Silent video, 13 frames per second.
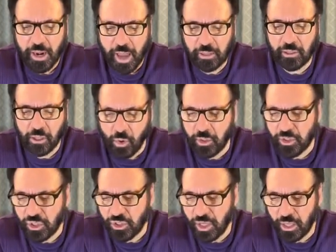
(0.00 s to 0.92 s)
And like the
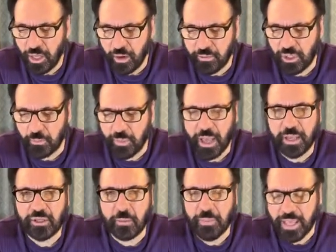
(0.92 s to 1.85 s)
Lord just said here, as I,
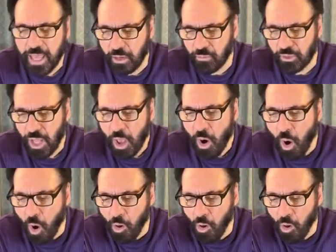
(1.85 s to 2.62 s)
be, as I began with,